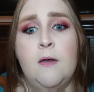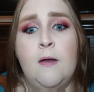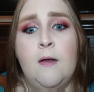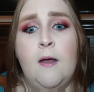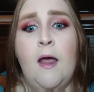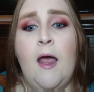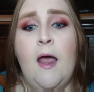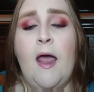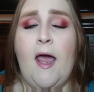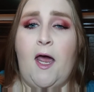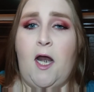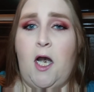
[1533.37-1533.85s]

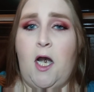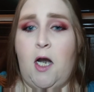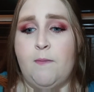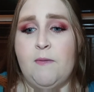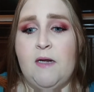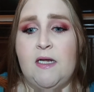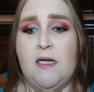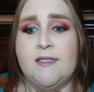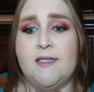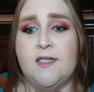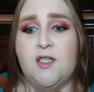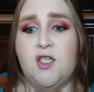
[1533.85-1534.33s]
And I'm not
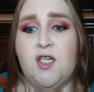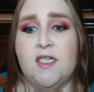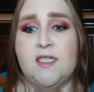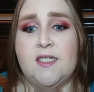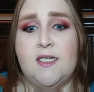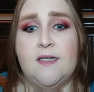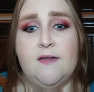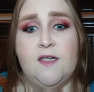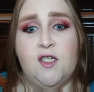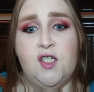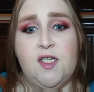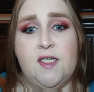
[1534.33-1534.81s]
suggesting
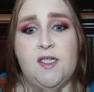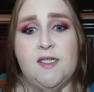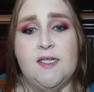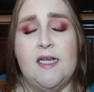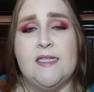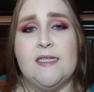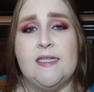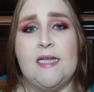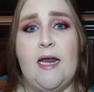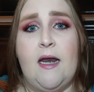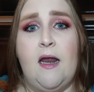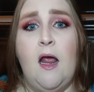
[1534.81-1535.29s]
that she says
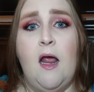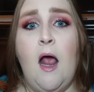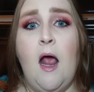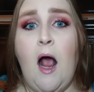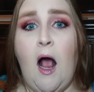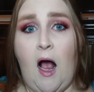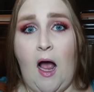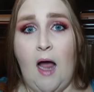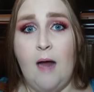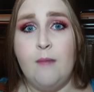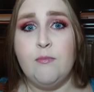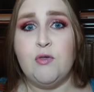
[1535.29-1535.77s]
that.
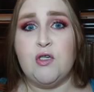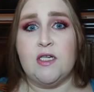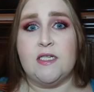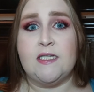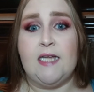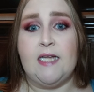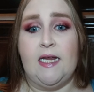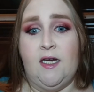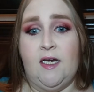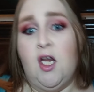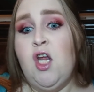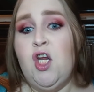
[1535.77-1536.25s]
I'm just
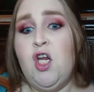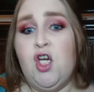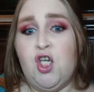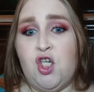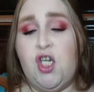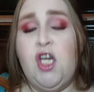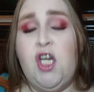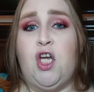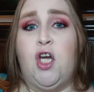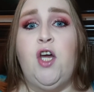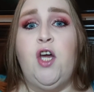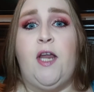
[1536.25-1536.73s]
saying she
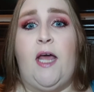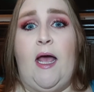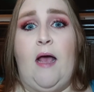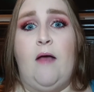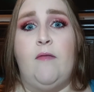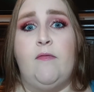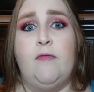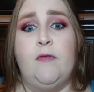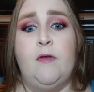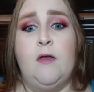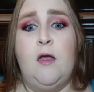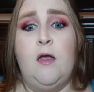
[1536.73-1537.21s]
could have,
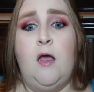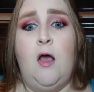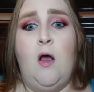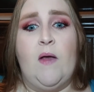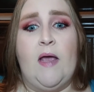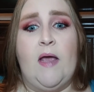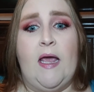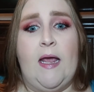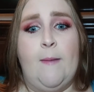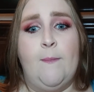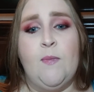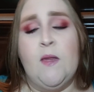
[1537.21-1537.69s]

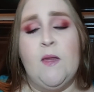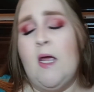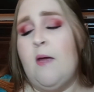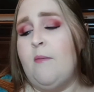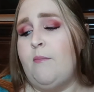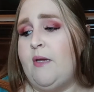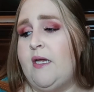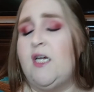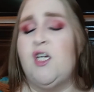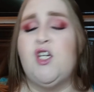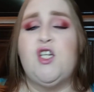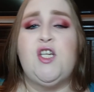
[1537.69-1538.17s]
okay?
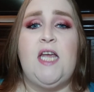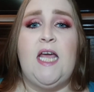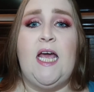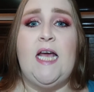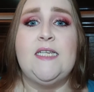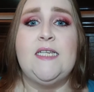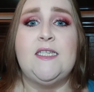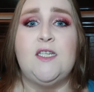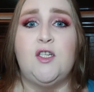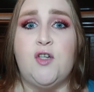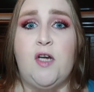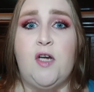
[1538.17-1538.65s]
Because she
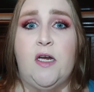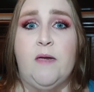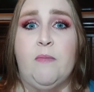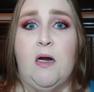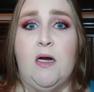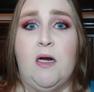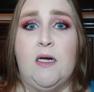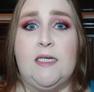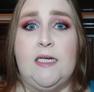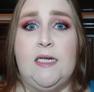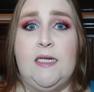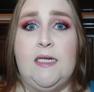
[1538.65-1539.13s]
hasn't
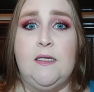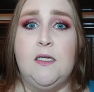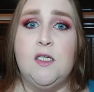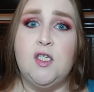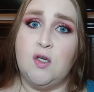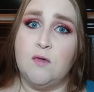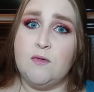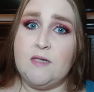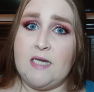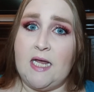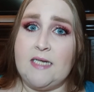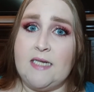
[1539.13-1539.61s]
trademarked it. So
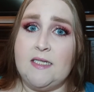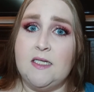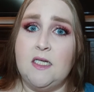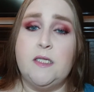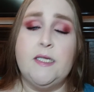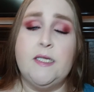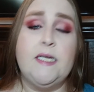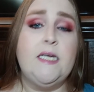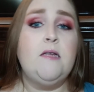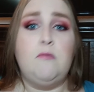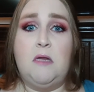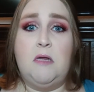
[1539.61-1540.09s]

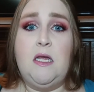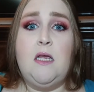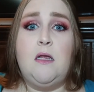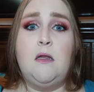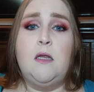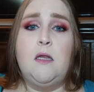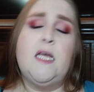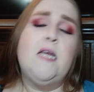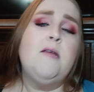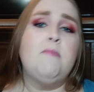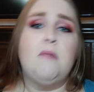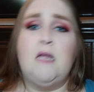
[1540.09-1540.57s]
technically,
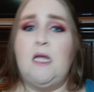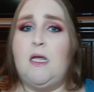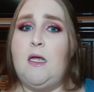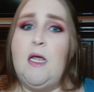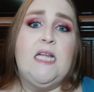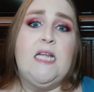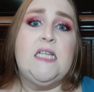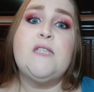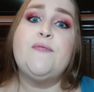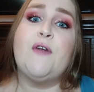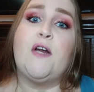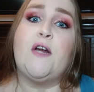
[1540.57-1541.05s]
legally,
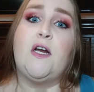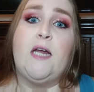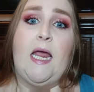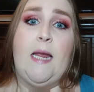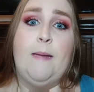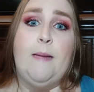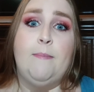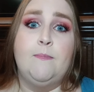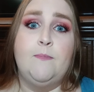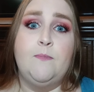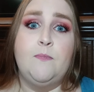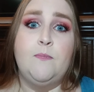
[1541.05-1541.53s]
it's fair game,
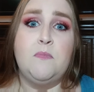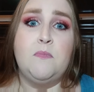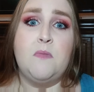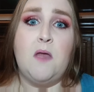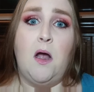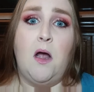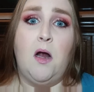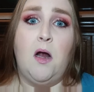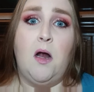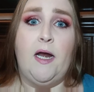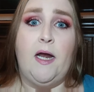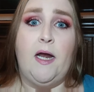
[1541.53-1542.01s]
all right?